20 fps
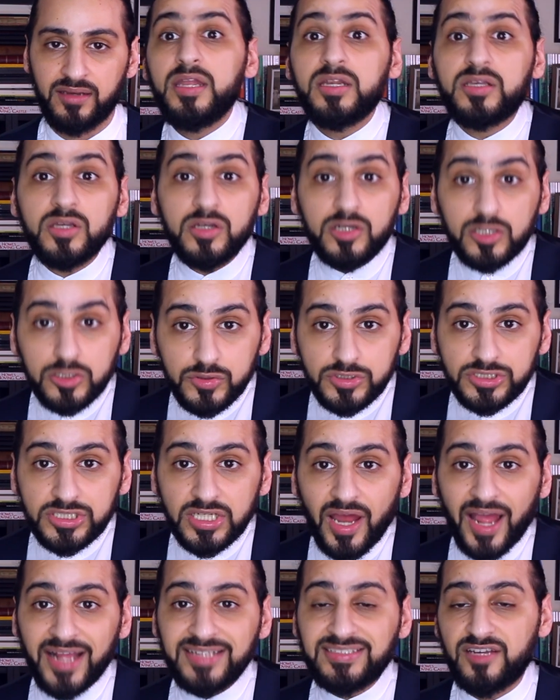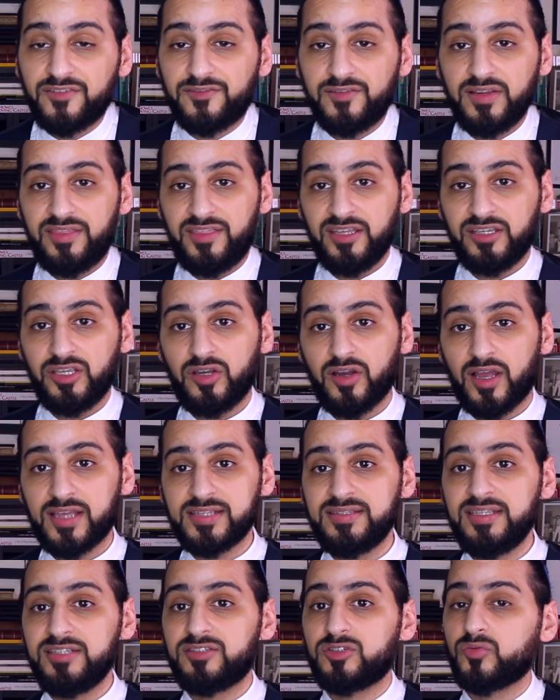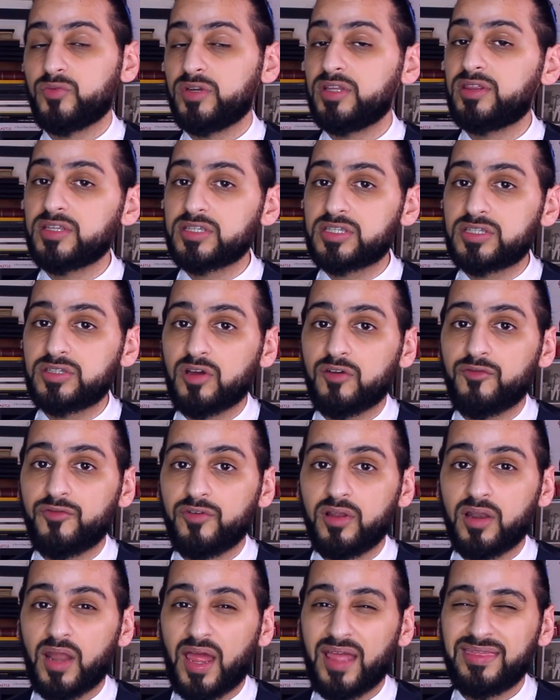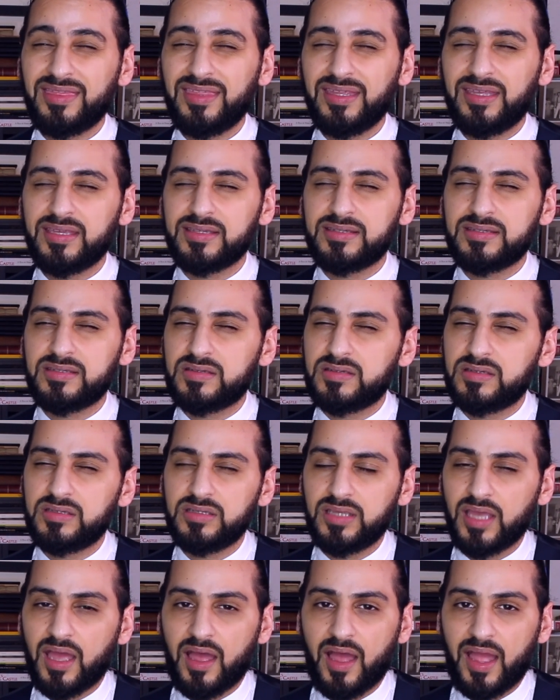In conclusion, I definitely think you guys need to read this novel. I think it's